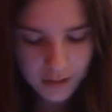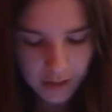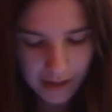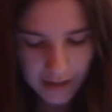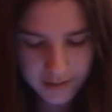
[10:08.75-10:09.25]

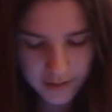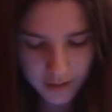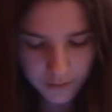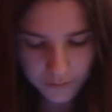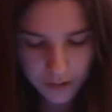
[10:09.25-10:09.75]
Okay,
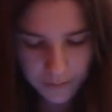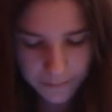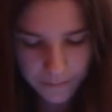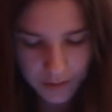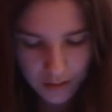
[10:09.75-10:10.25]
so
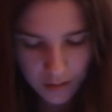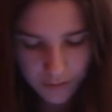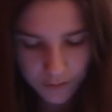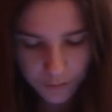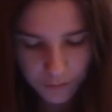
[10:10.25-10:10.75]
from
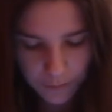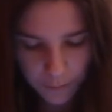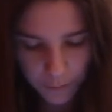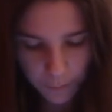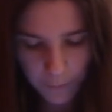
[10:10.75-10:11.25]

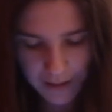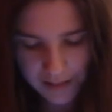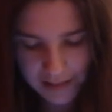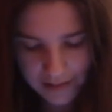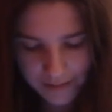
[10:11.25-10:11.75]
Will,